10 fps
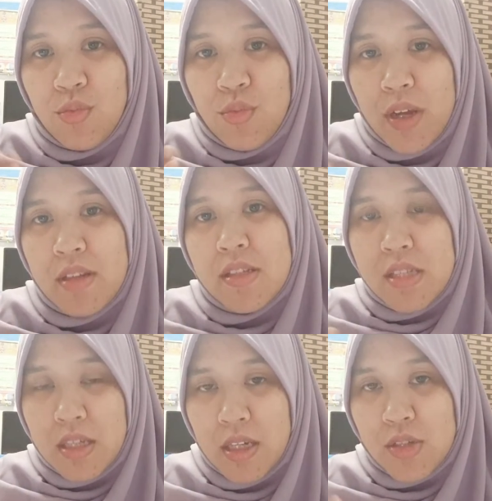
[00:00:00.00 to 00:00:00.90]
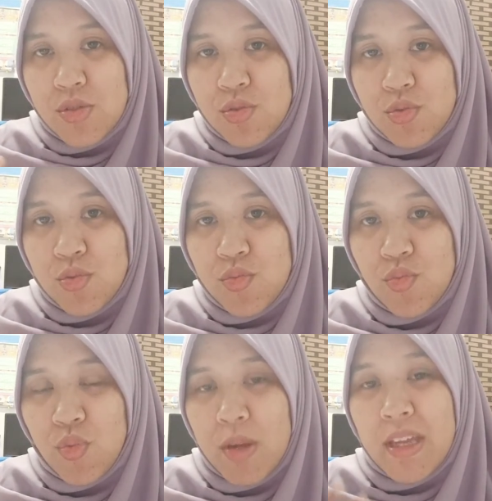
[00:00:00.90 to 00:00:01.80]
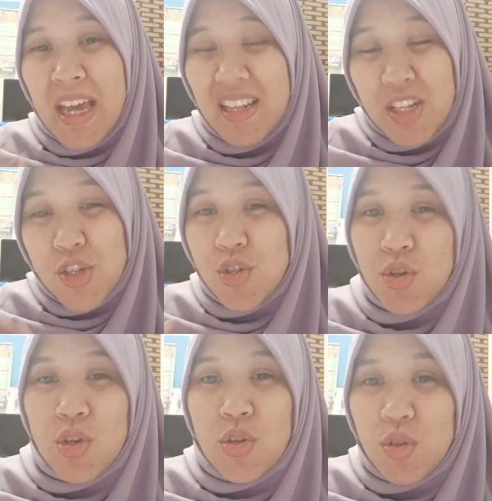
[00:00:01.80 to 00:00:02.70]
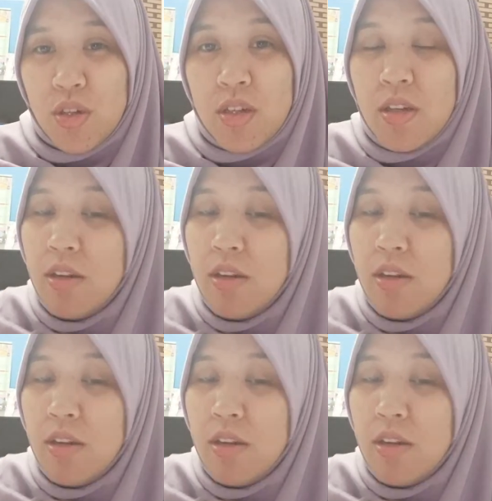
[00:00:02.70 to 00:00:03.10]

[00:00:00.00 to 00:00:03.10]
what candidates should look